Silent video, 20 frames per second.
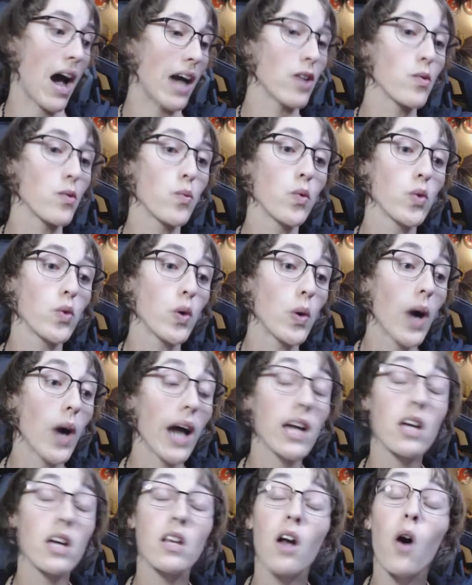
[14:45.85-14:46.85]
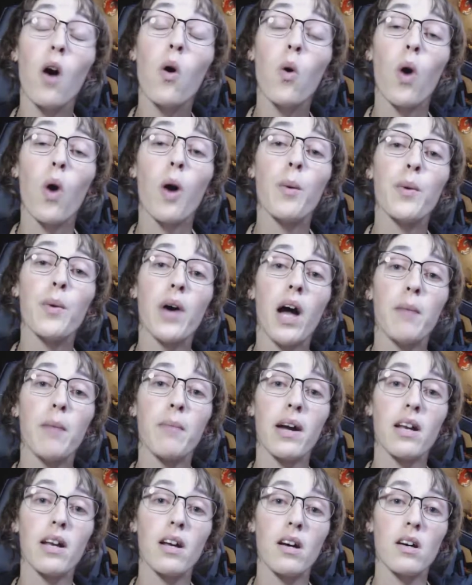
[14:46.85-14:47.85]
I will go, I can, I
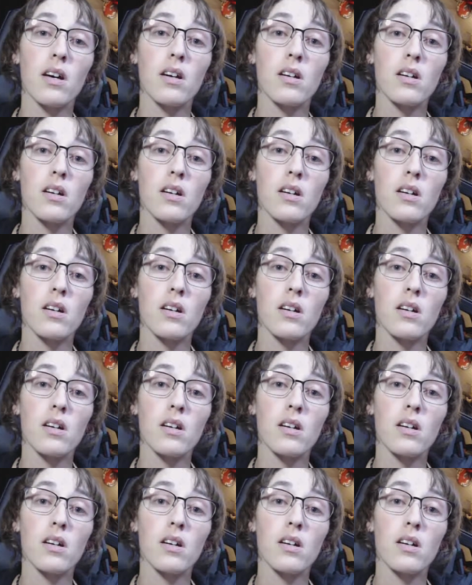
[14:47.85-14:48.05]
might,